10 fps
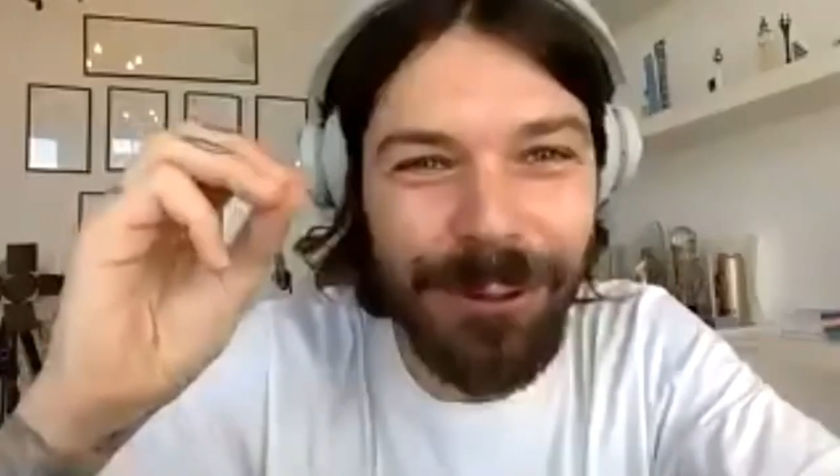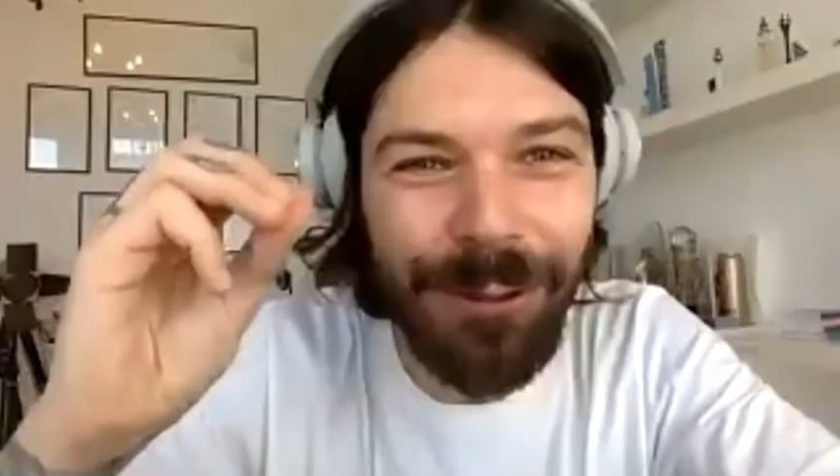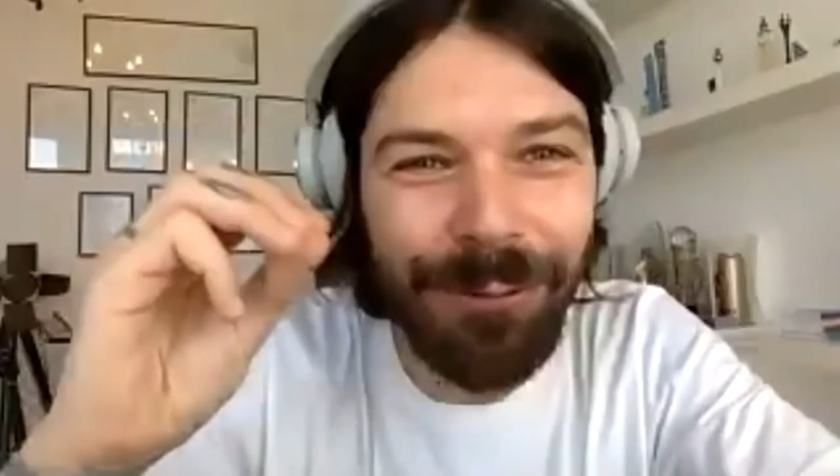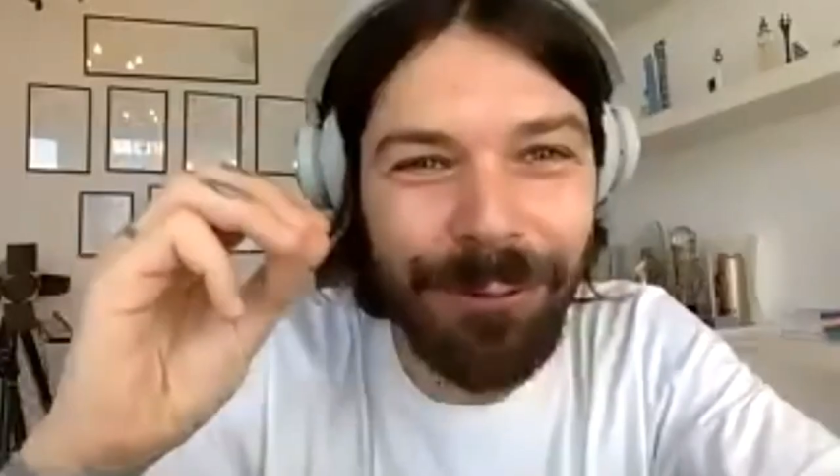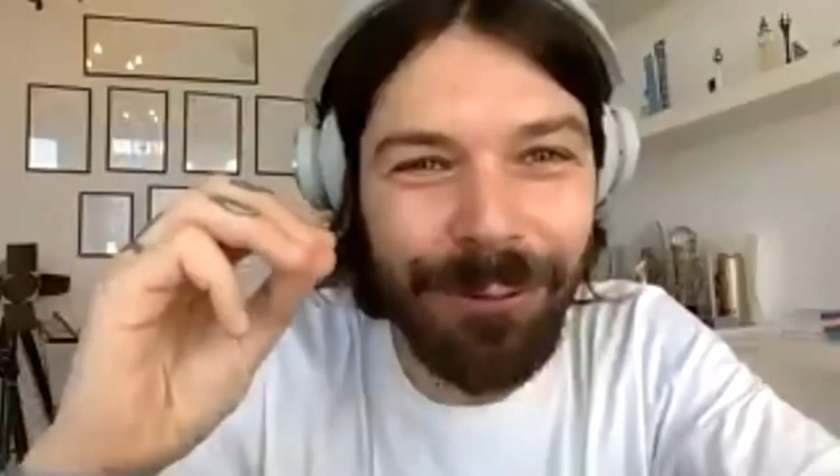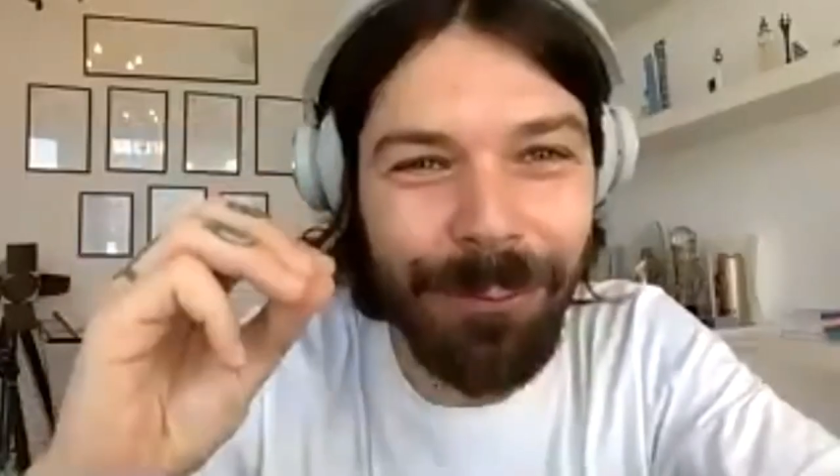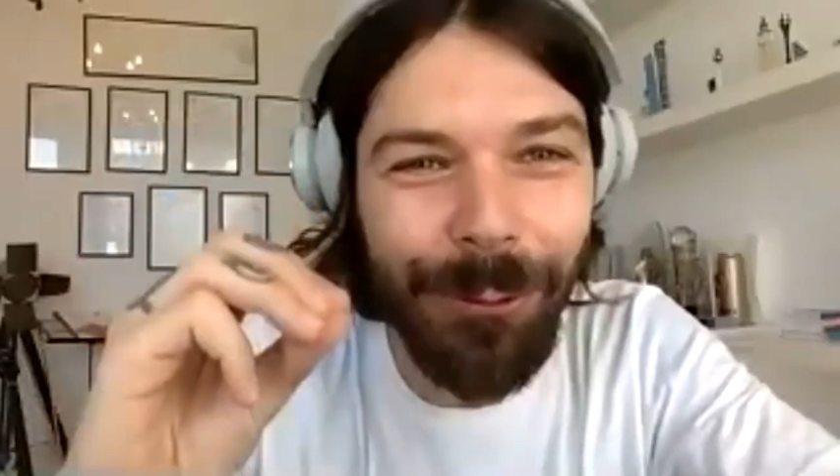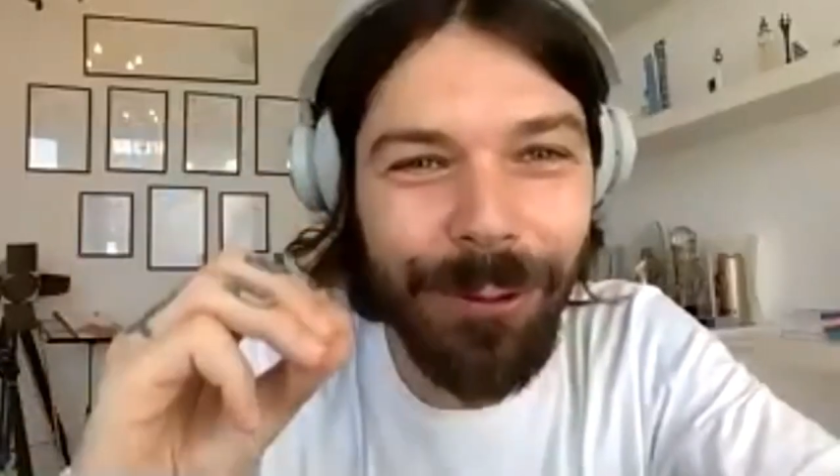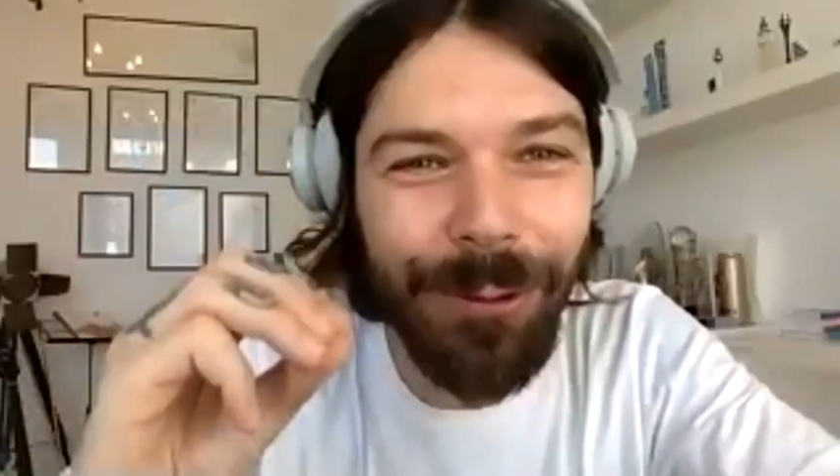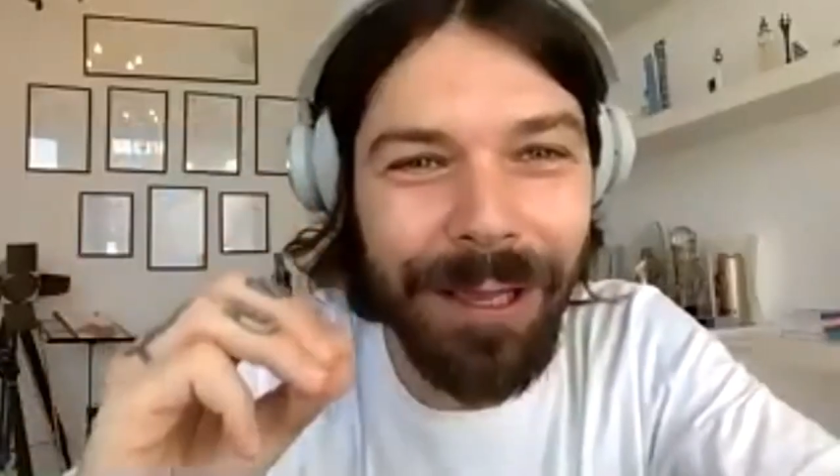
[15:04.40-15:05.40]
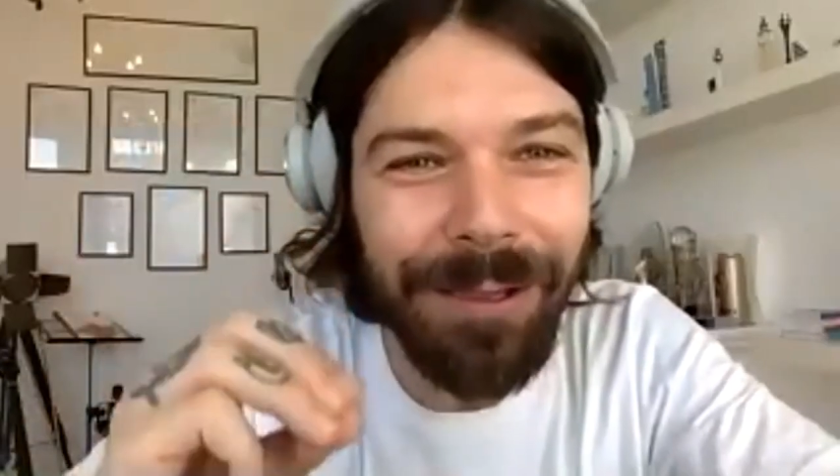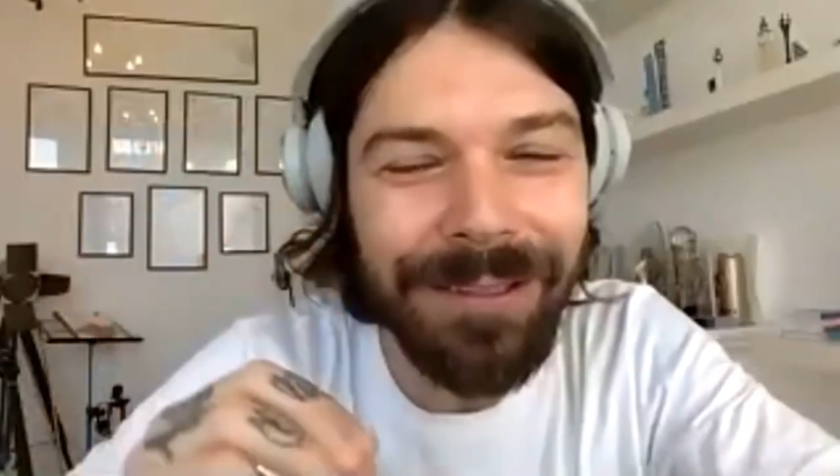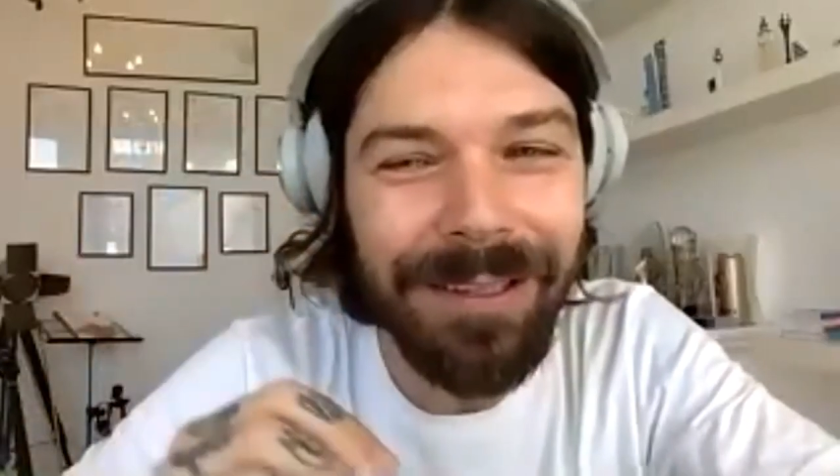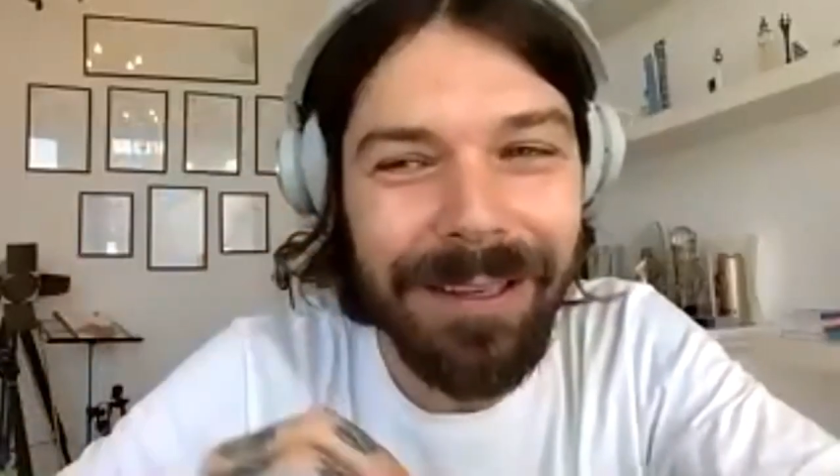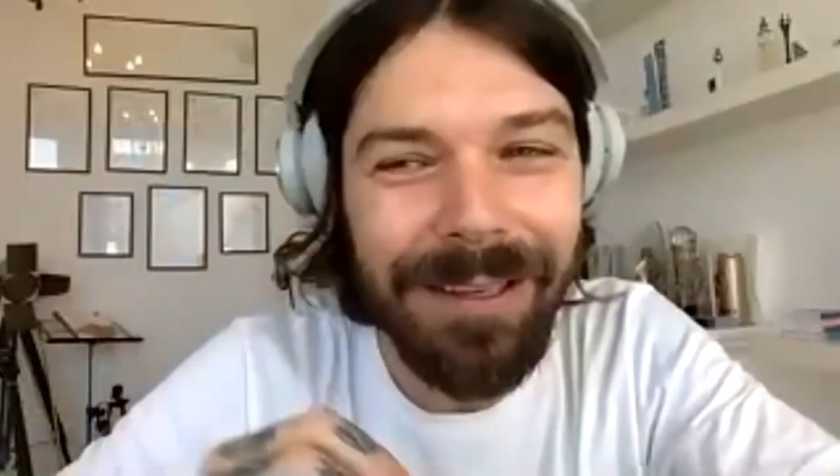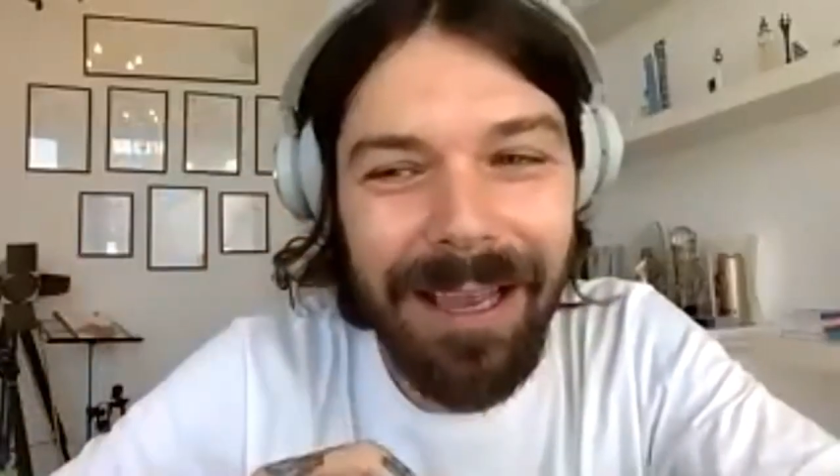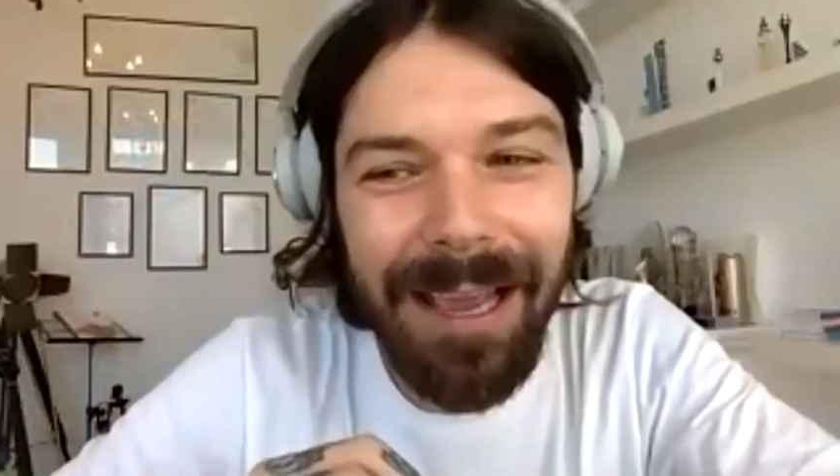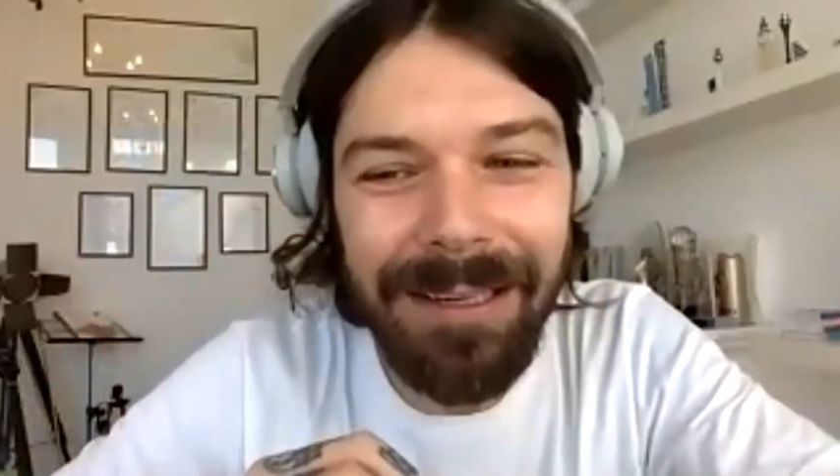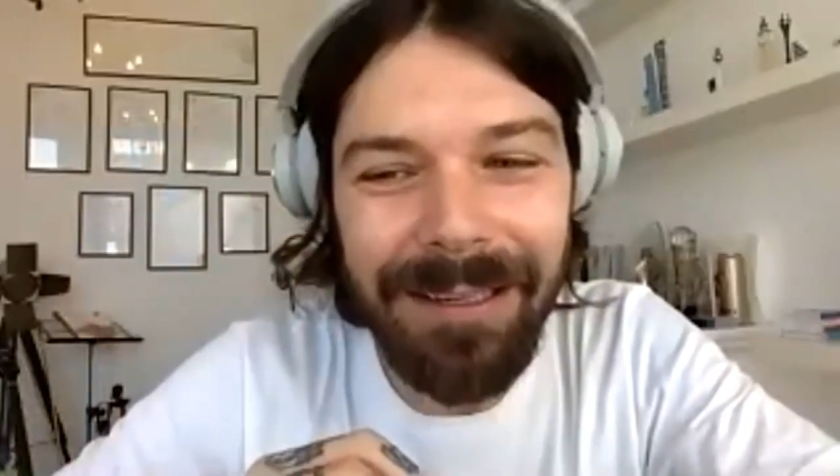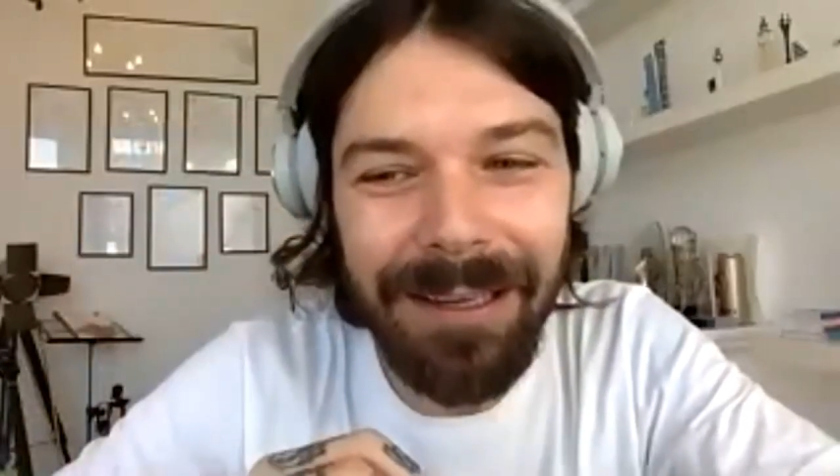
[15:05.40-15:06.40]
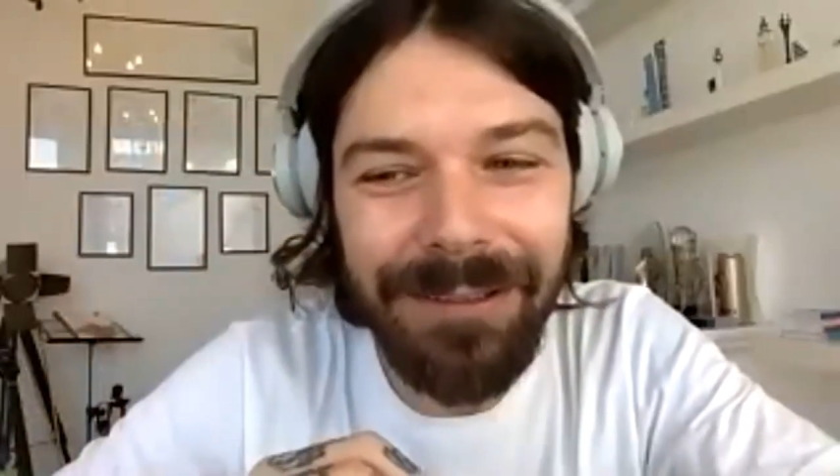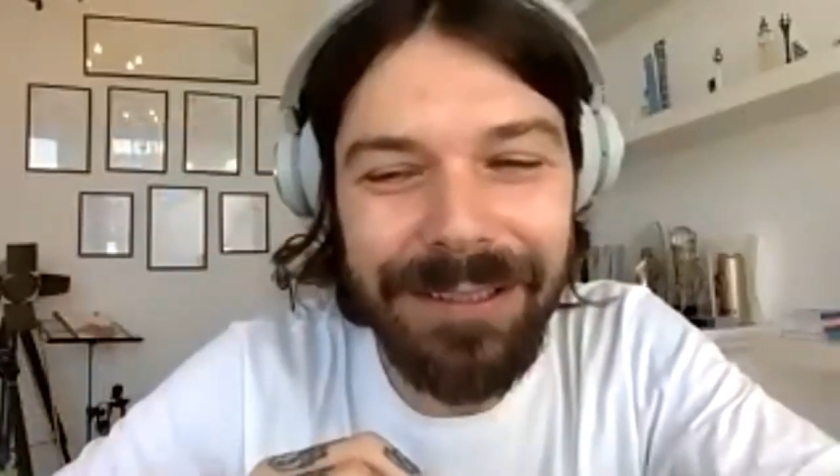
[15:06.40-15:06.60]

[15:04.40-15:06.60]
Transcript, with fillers: of a molehill. And as I say,